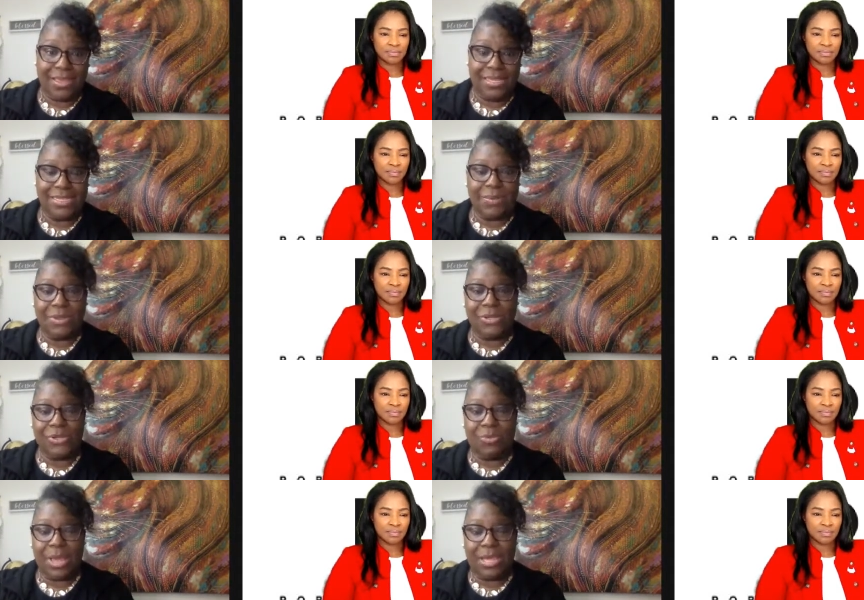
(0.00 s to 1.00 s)
Speaker 1: He said, "Why
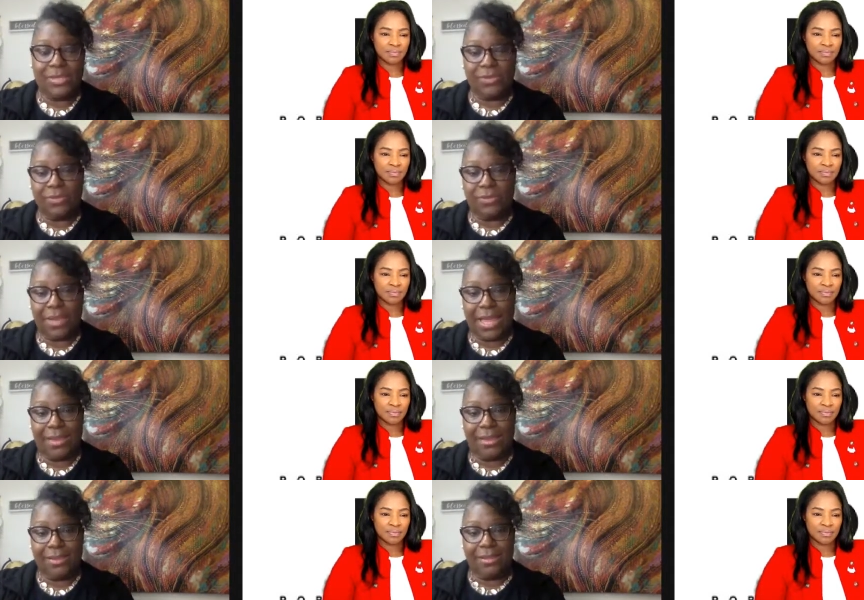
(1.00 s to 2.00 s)
don't you buy a two
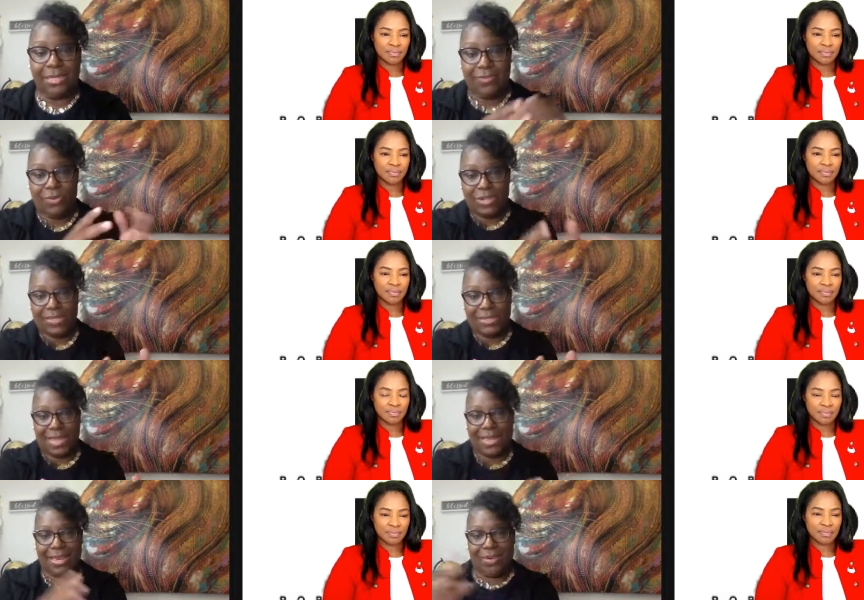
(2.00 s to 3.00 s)
flat live on this
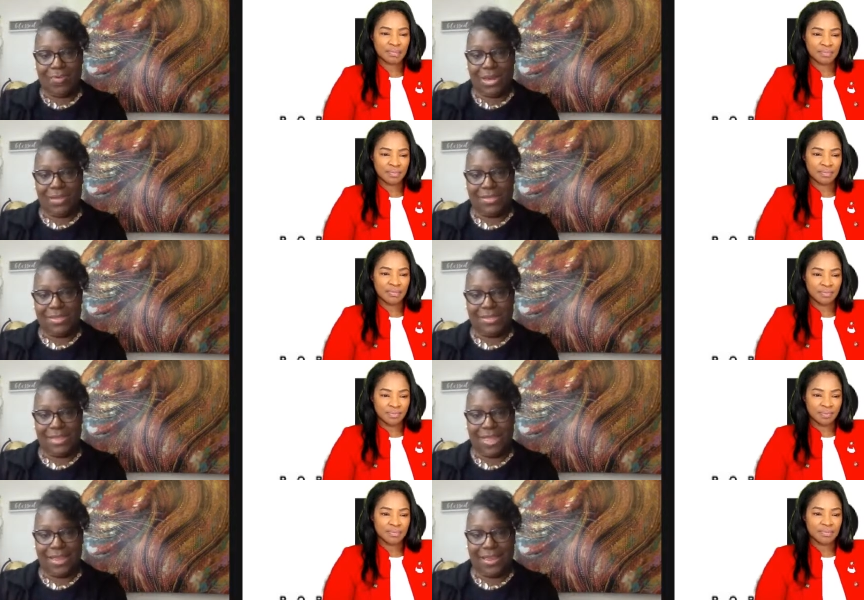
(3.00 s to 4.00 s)
side and rent out
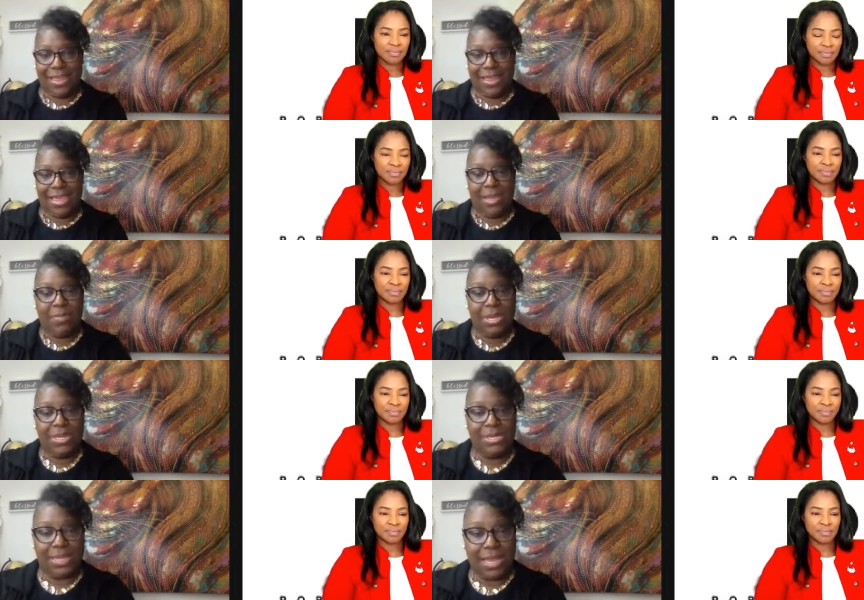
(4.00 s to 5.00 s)
this side. Mm-hmm. And
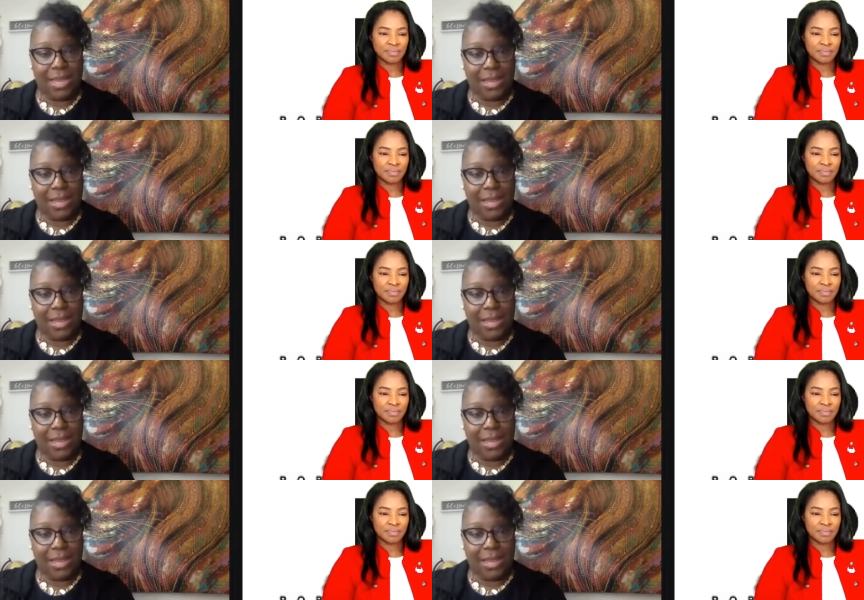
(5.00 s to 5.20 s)
then he said,